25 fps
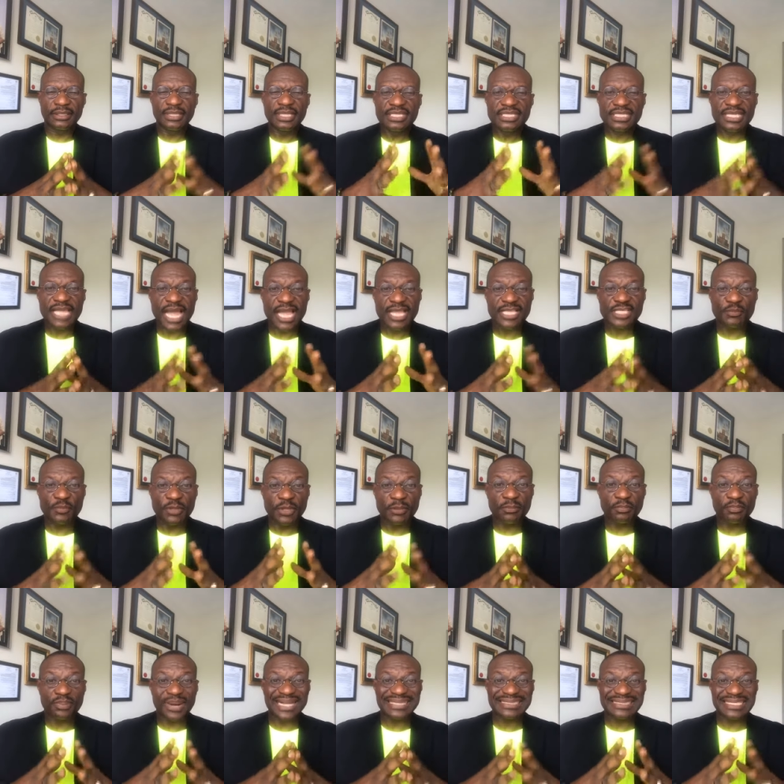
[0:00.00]
this guy has
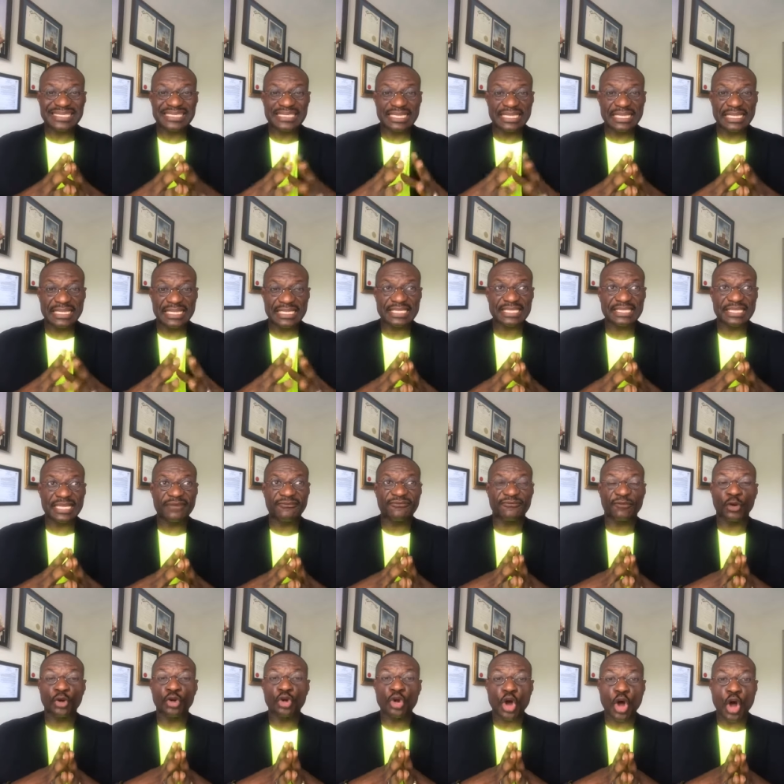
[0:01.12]
been practicing this thing
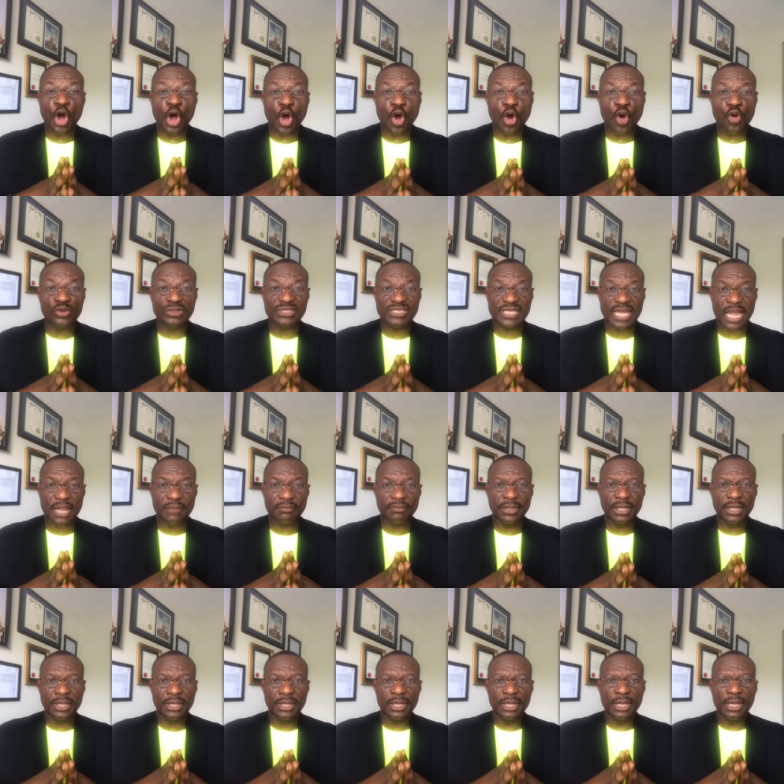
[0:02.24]
for a long
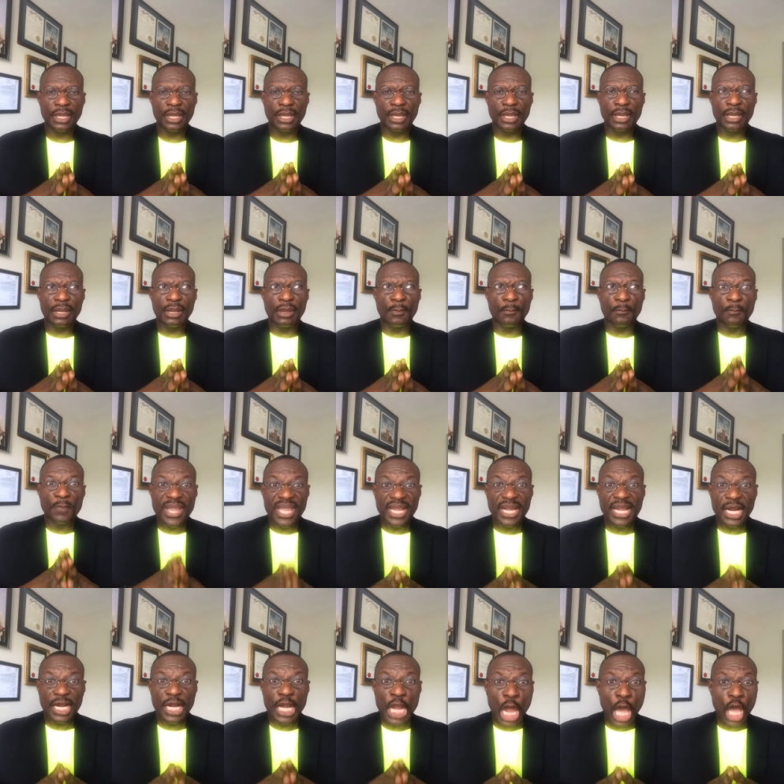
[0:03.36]
time,
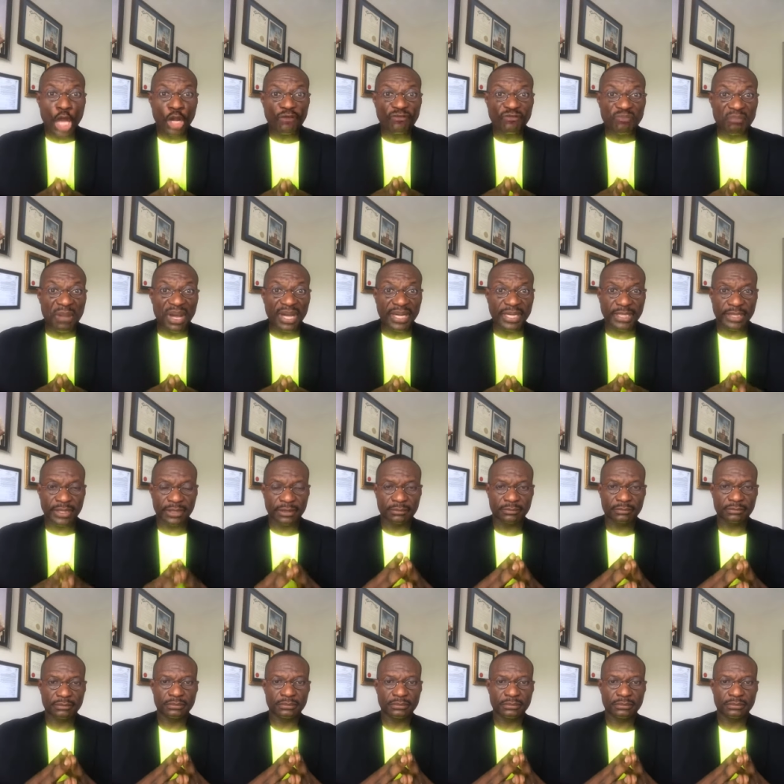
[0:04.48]
made a lot of money.